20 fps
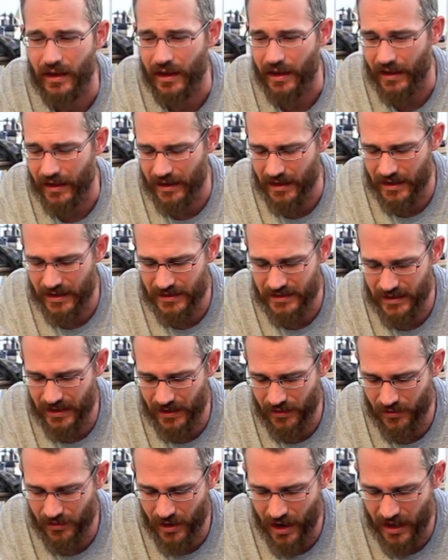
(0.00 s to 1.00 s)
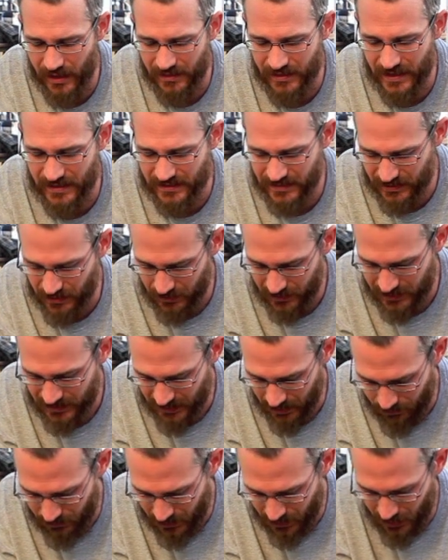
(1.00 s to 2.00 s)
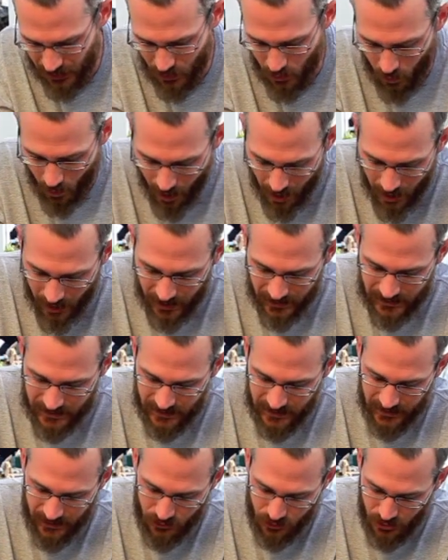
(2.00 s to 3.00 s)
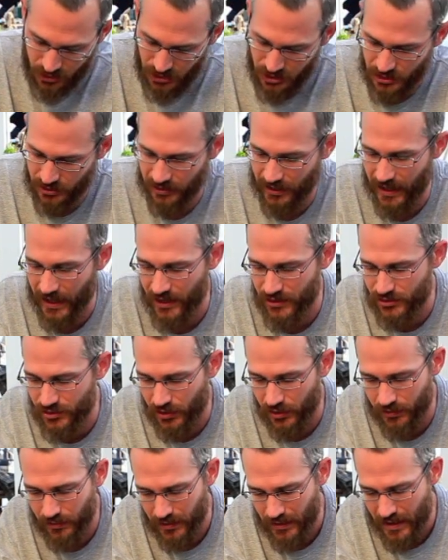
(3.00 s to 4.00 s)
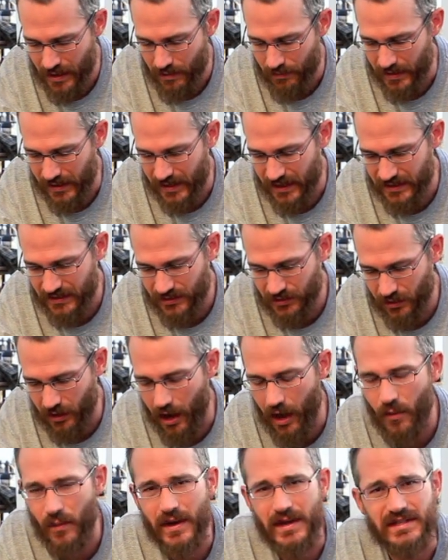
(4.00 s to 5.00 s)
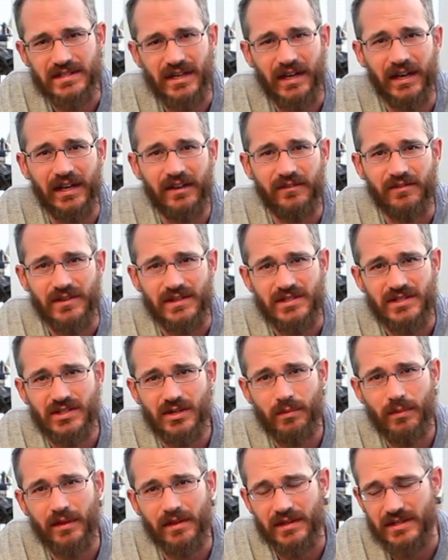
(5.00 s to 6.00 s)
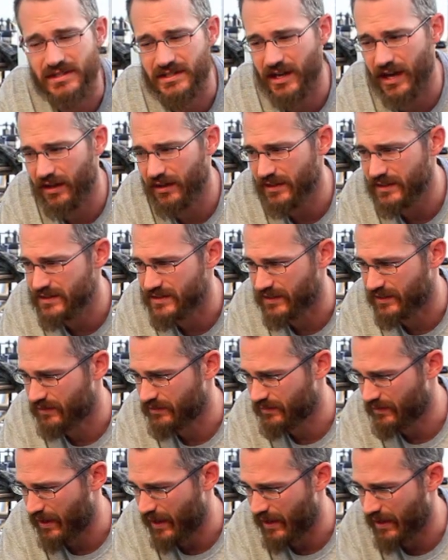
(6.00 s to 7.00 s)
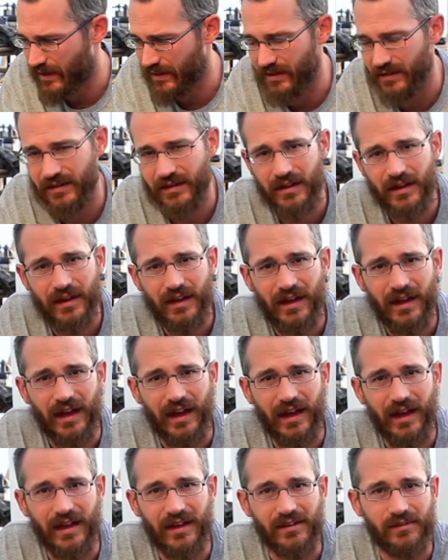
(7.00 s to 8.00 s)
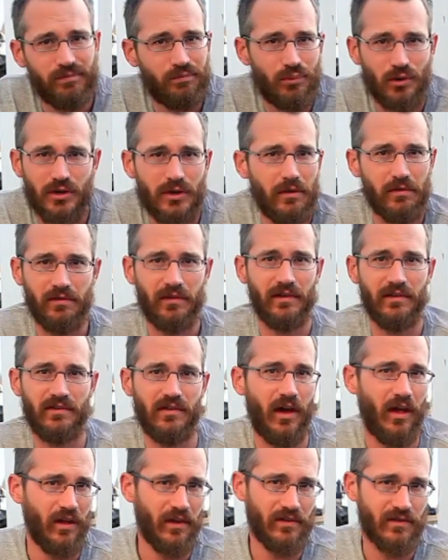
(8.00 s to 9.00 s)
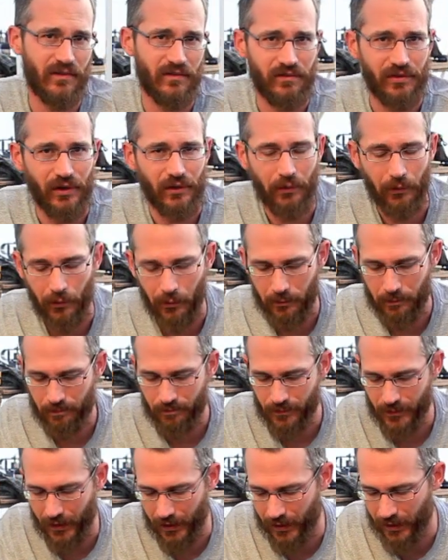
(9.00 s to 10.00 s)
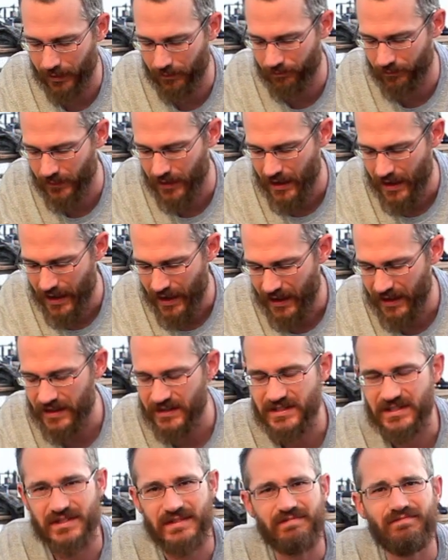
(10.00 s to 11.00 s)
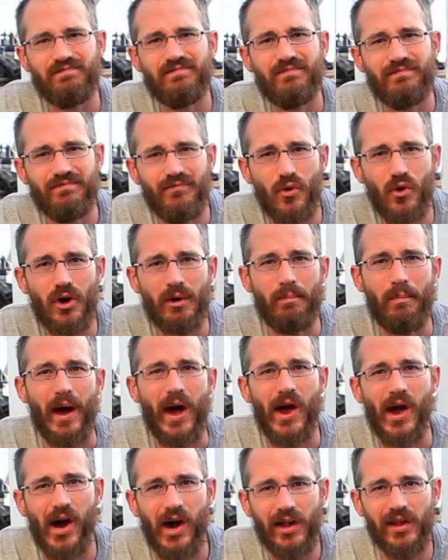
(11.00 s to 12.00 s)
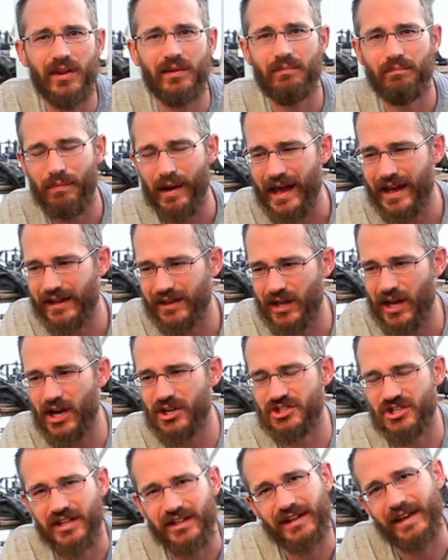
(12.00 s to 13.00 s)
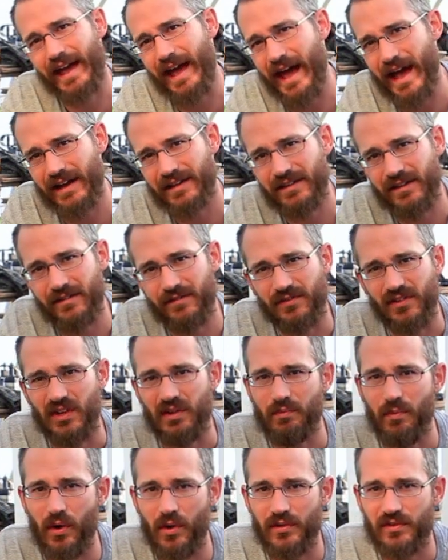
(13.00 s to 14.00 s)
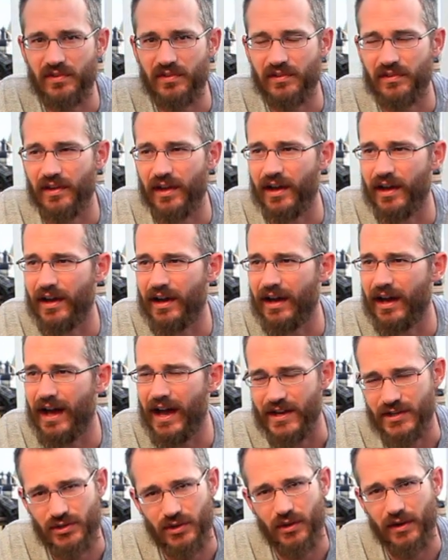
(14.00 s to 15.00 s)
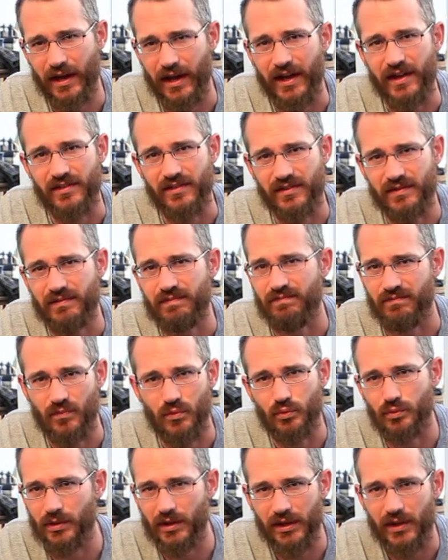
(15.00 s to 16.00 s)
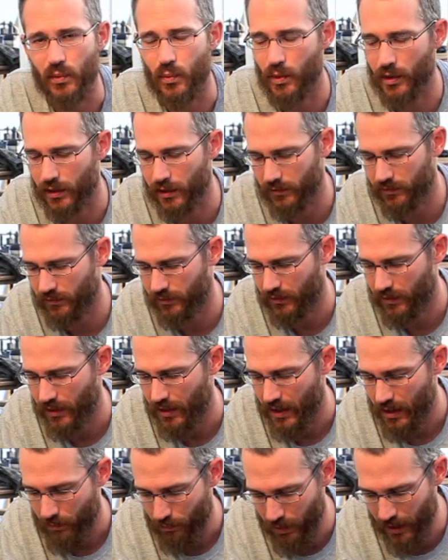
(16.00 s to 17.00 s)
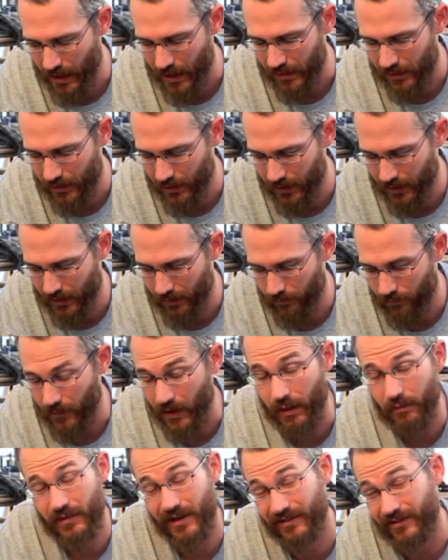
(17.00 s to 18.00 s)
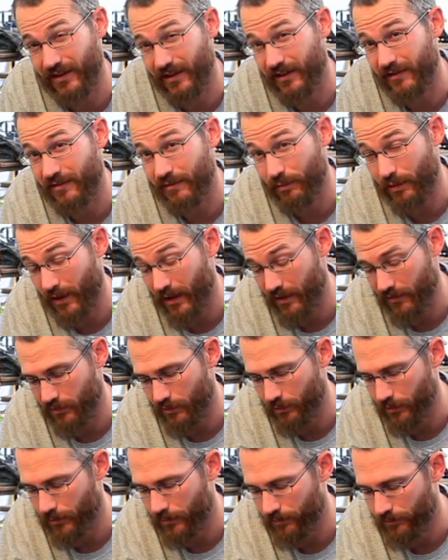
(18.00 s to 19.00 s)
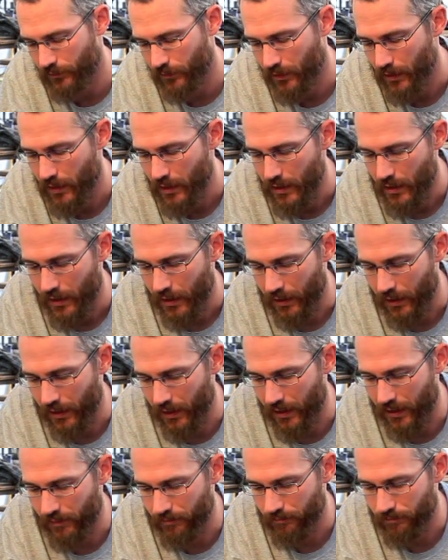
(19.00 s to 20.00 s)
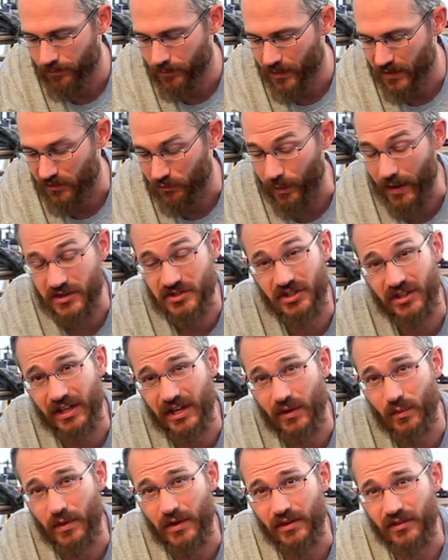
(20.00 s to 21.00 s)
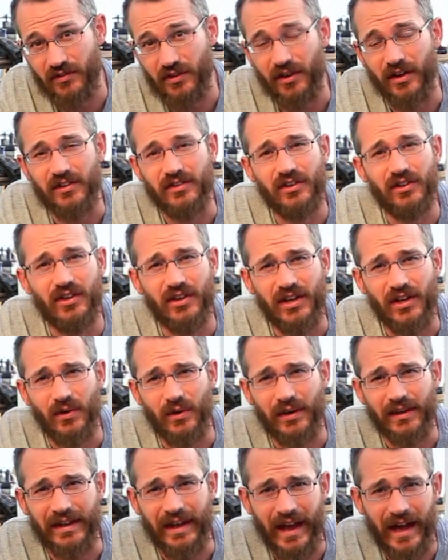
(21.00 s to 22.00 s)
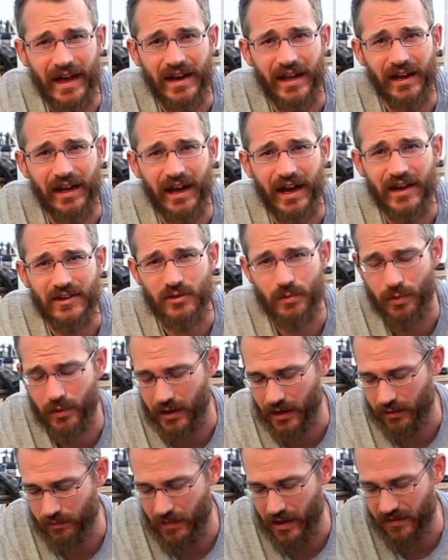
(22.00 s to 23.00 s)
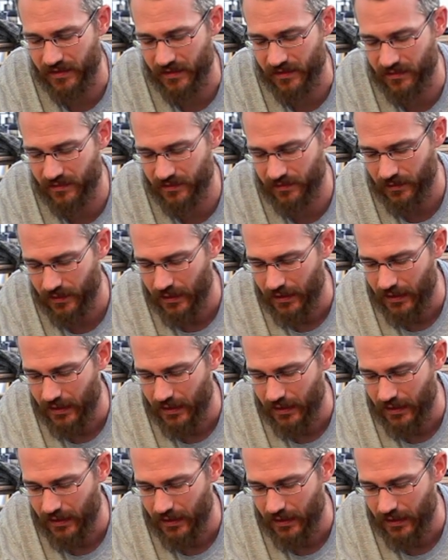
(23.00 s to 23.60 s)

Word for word: And uh, they're not necessarily something you want in traditional hydro because they're always kind of consuming these solids and, and, and producing solids of their own. Um, and it's more bio biologically active than most uh, hydro guys really want. But um, I'm not saying it's impossible um, especially when you're starting to look at organic hydroponic methods.